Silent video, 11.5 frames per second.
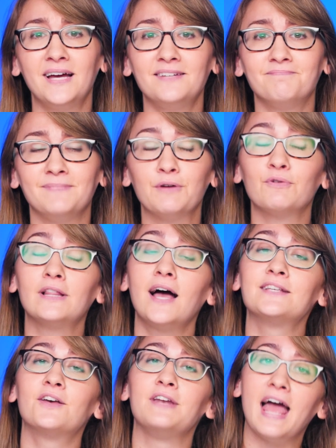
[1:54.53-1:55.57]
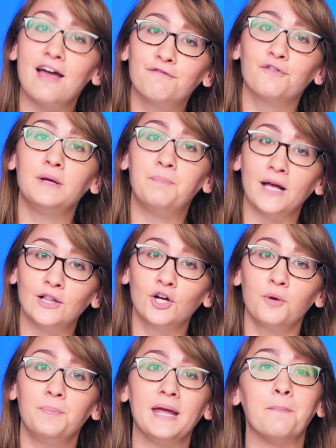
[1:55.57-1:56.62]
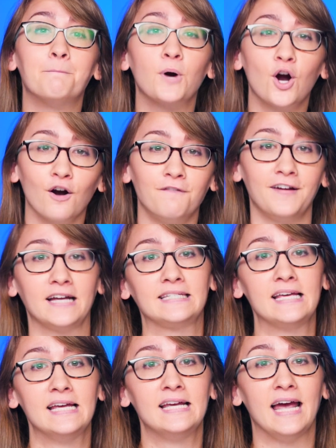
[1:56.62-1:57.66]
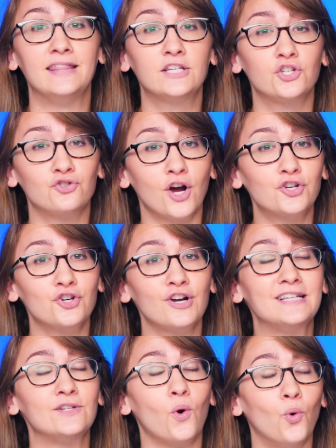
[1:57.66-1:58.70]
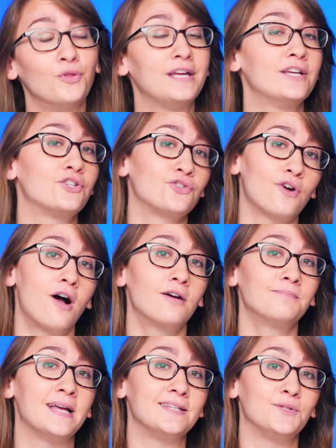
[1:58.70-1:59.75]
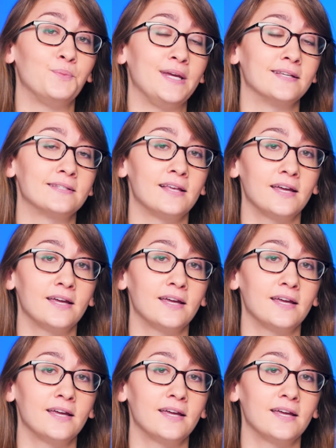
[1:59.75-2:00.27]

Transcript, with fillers: but it relies on every pillar being perfect, and this structure is only as strong as its weakest